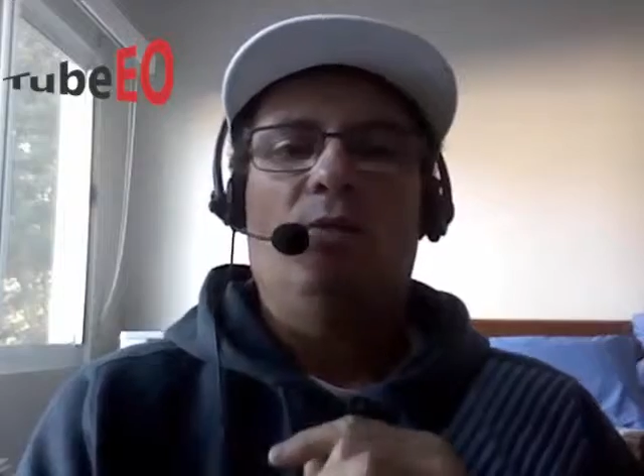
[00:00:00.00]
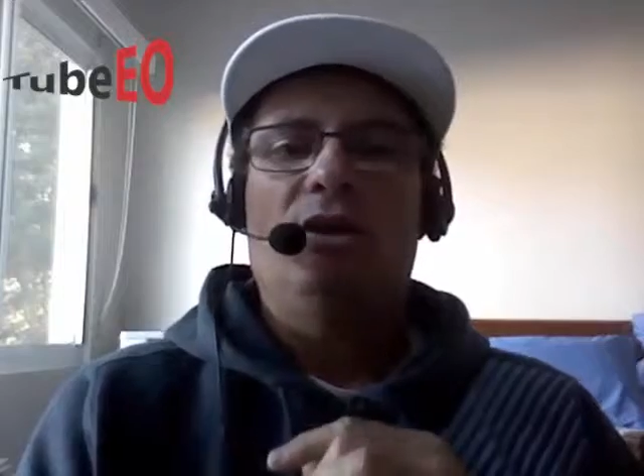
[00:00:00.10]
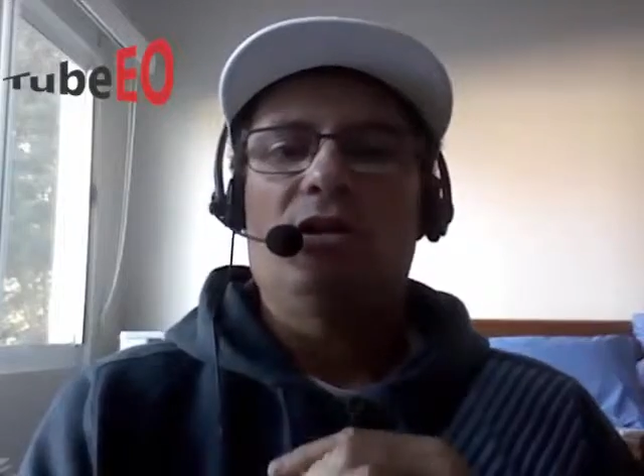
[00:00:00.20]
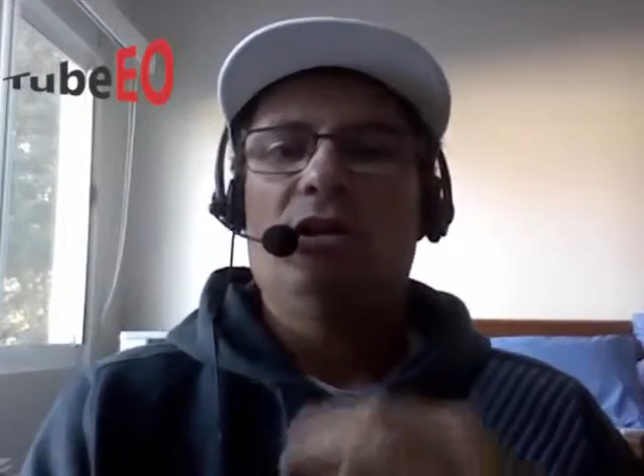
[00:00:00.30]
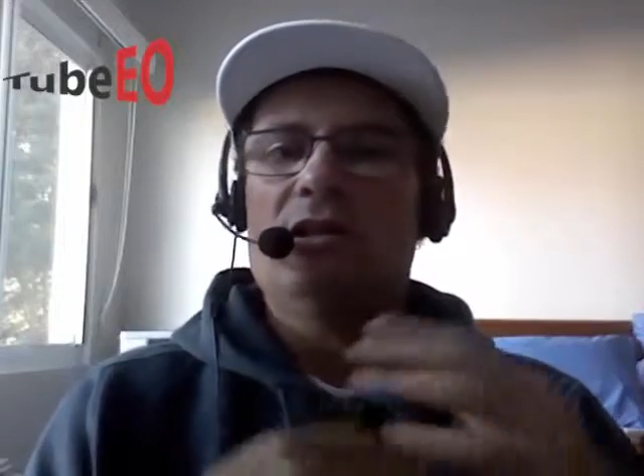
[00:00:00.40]

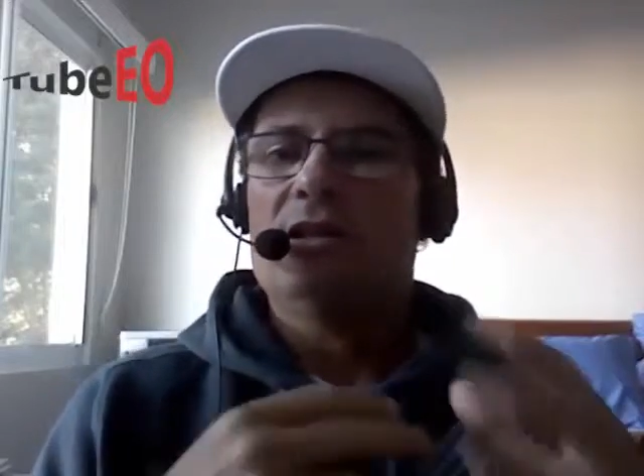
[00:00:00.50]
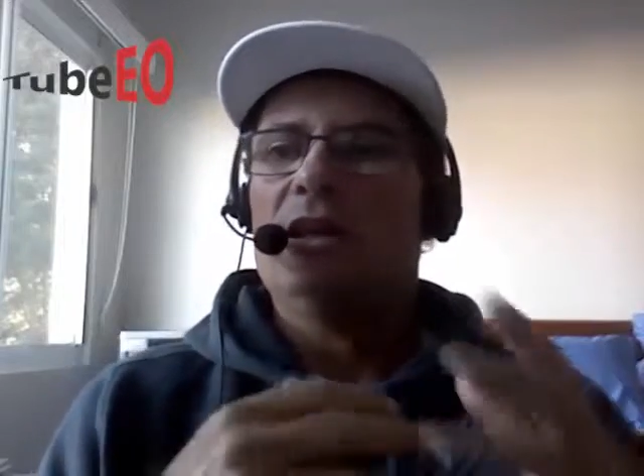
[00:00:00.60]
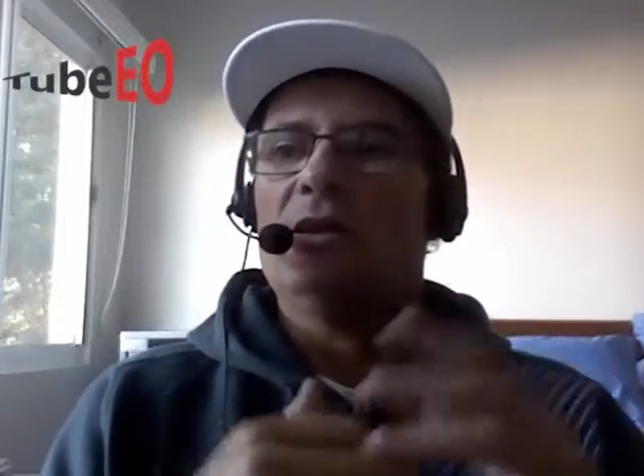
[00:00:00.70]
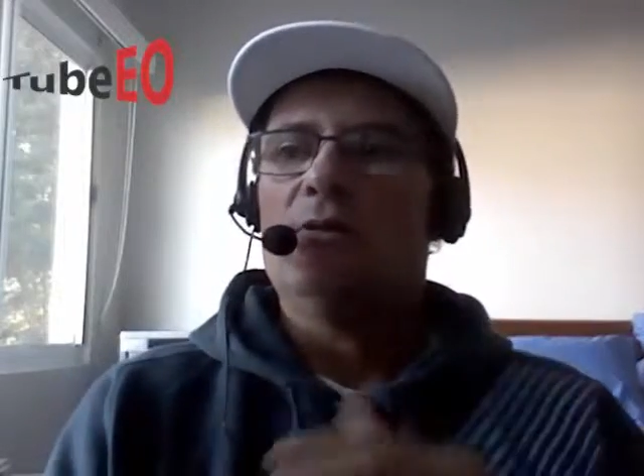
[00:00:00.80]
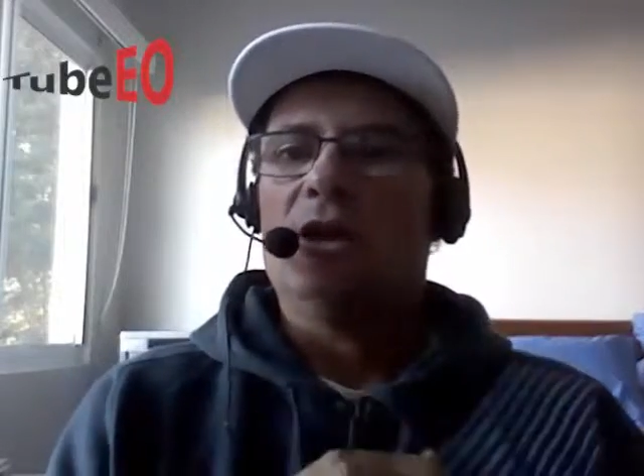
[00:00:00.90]
whereas in the
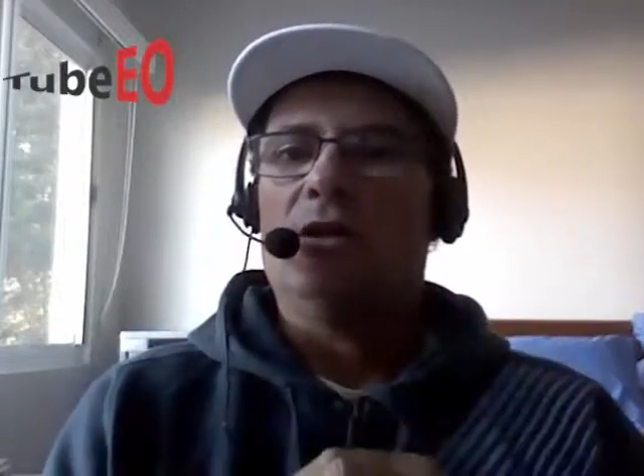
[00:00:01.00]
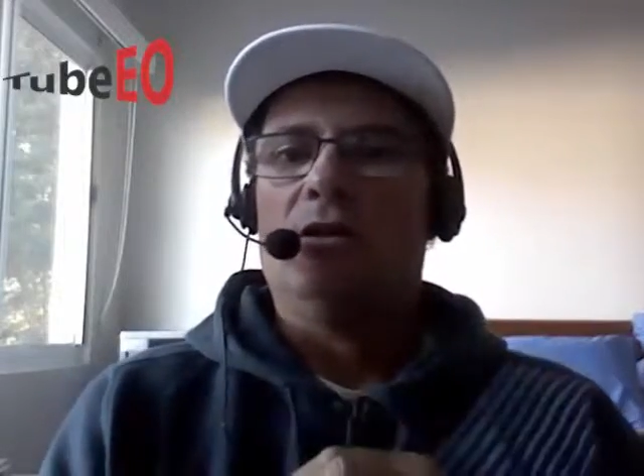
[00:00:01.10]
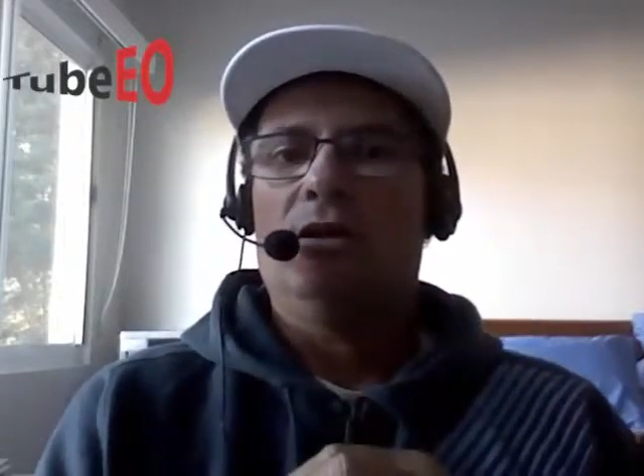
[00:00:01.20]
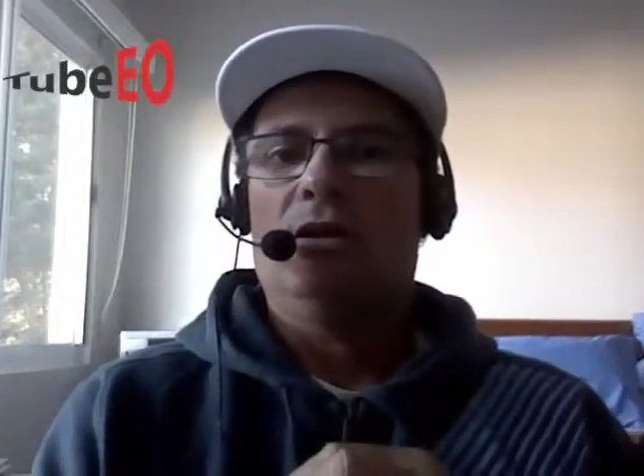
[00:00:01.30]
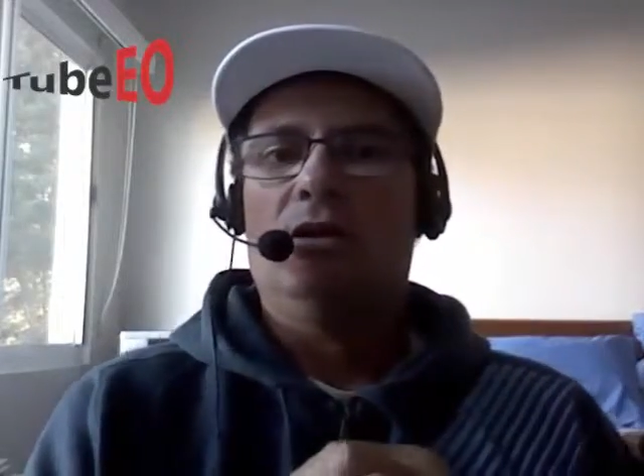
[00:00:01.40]
second
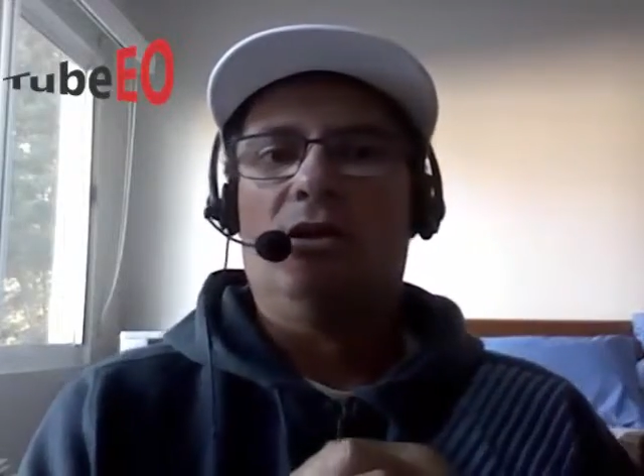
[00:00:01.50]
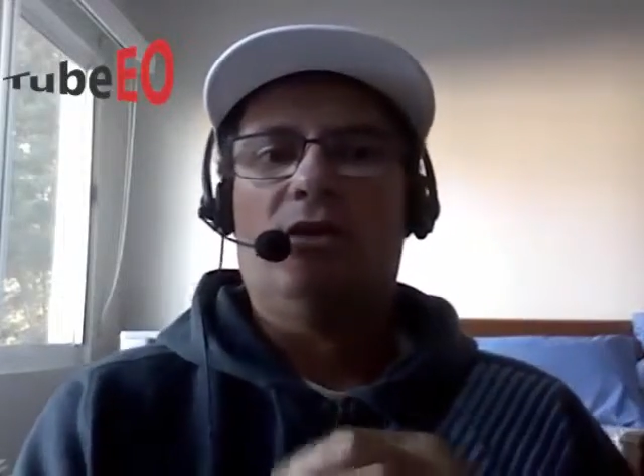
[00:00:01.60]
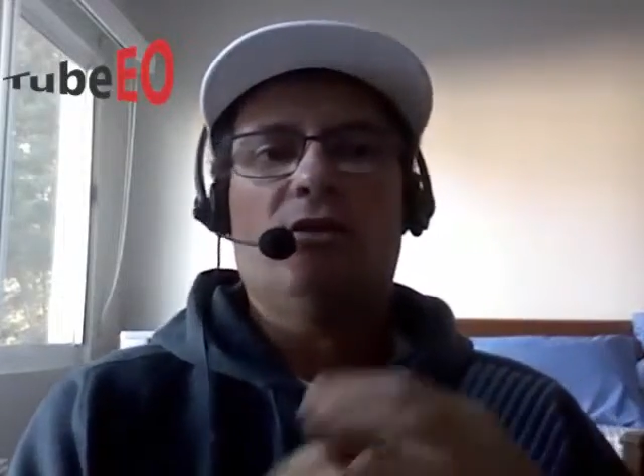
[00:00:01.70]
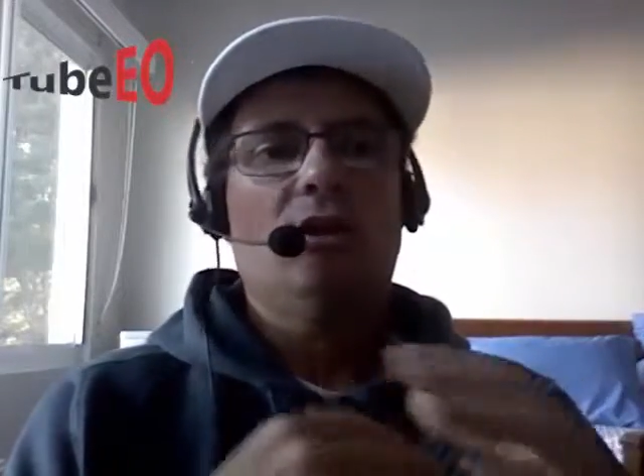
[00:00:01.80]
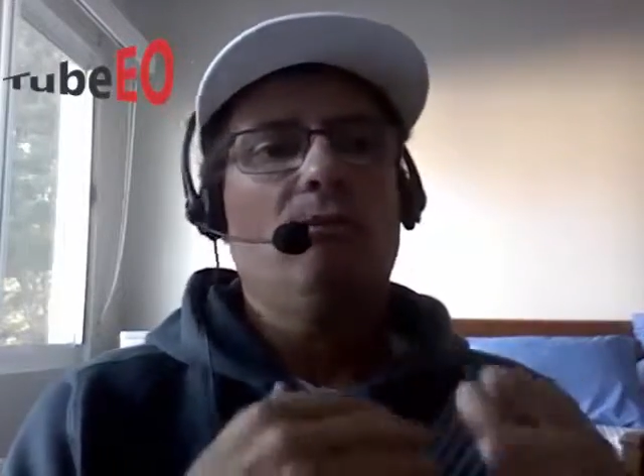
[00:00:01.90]
one
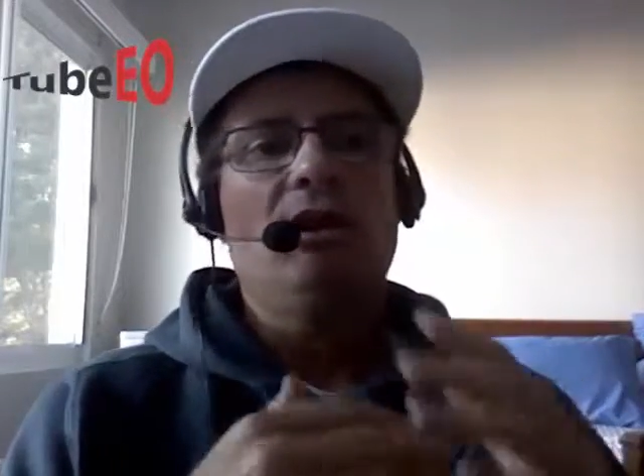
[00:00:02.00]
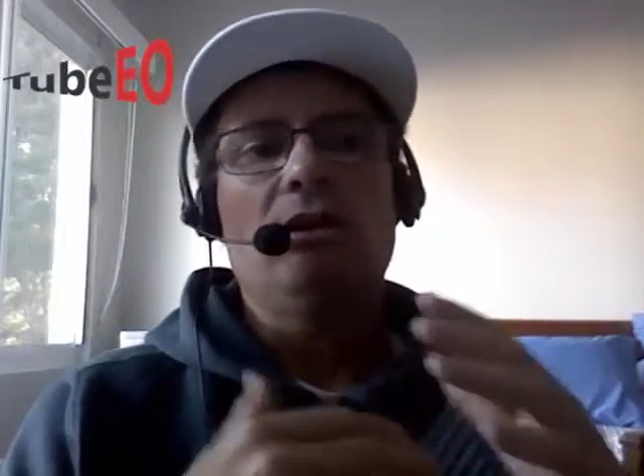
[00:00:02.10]
I tried to be a